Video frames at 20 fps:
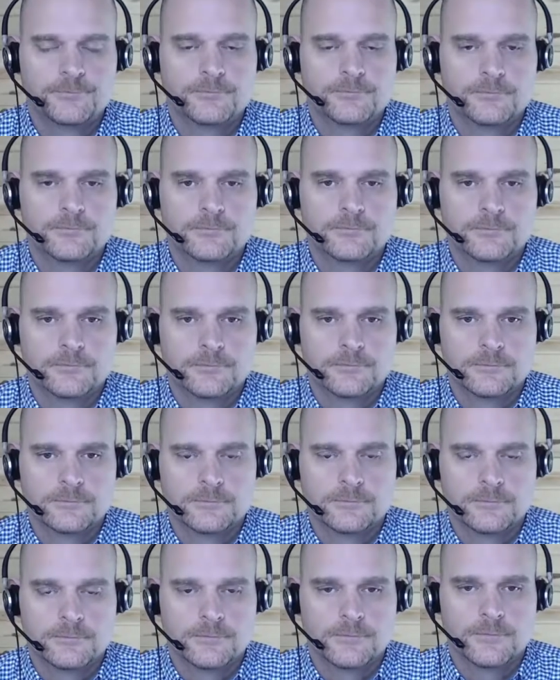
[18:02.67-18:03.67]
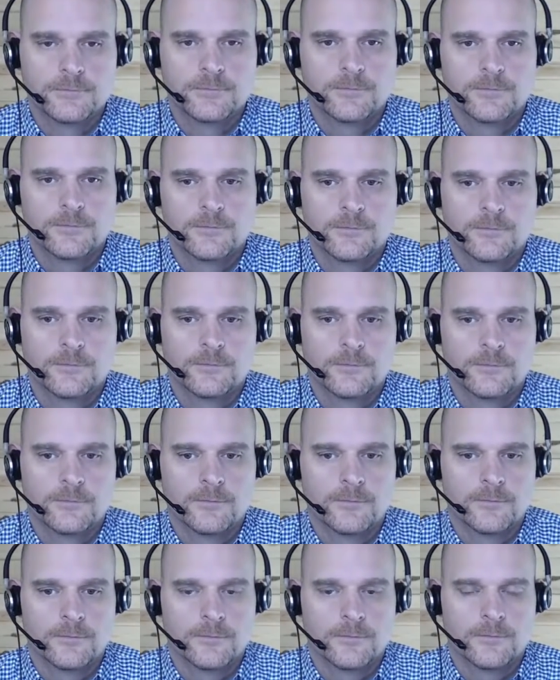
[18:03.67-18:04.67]

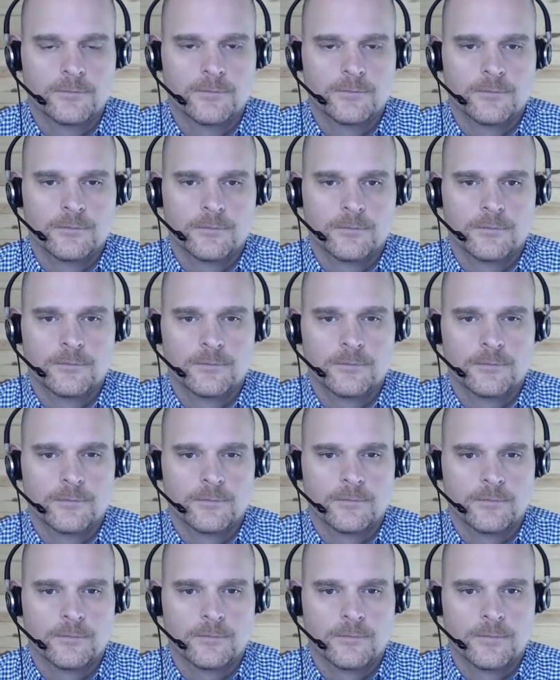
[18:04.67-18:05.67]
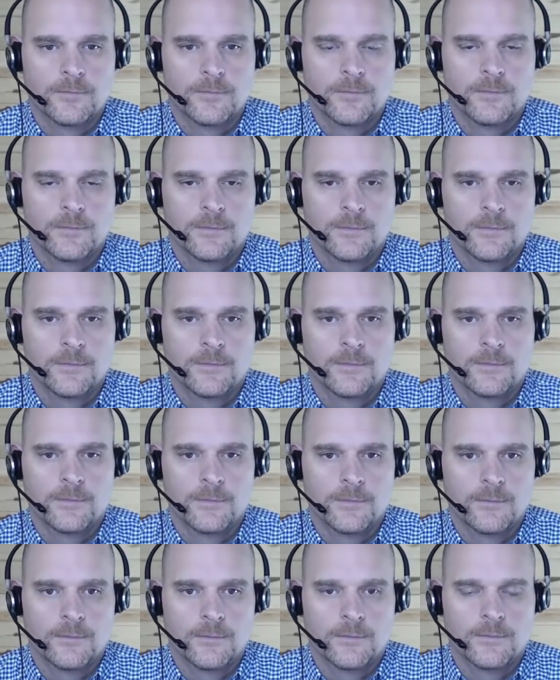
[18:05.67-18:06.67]

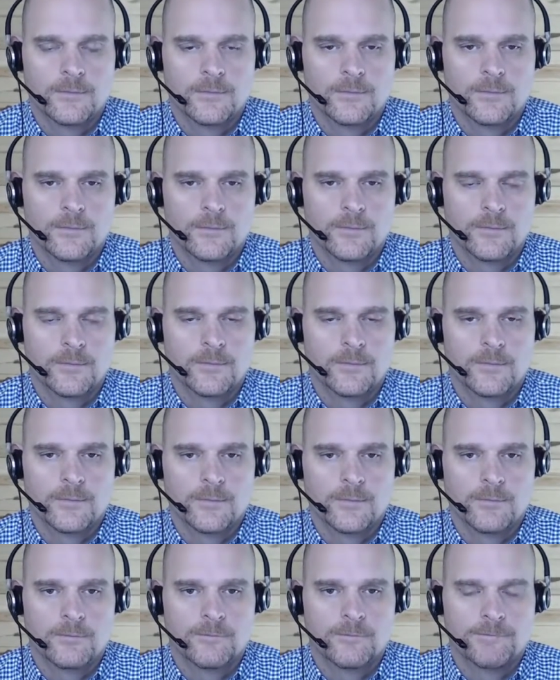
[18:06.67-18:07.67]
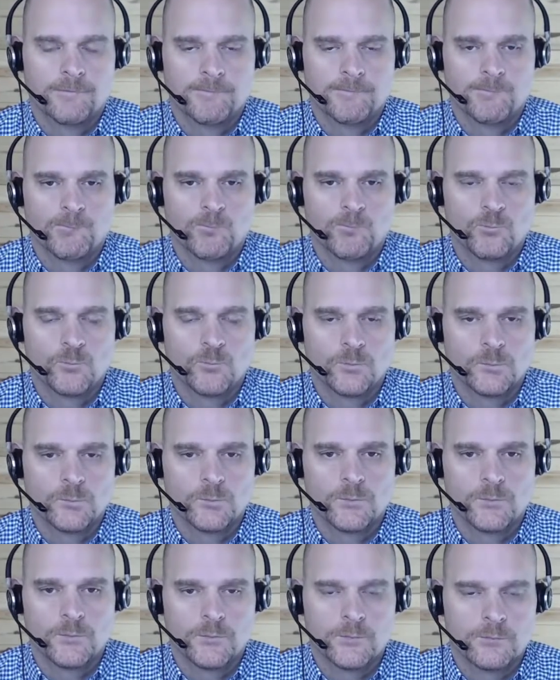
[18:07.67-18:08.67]

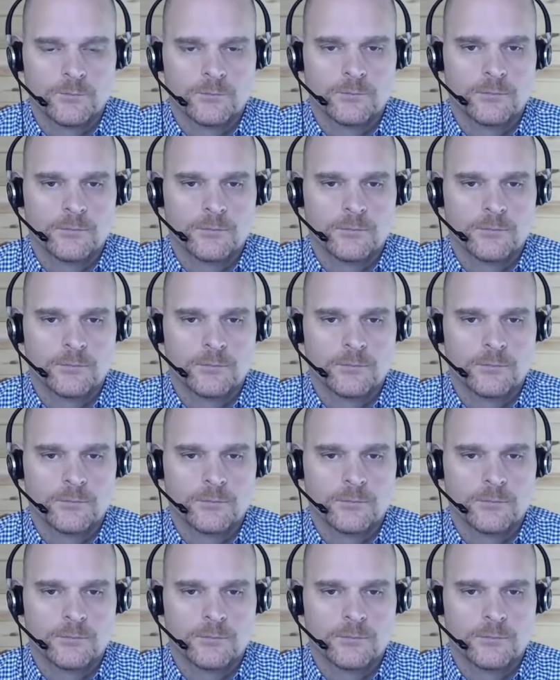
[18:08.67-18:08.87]
[no speech]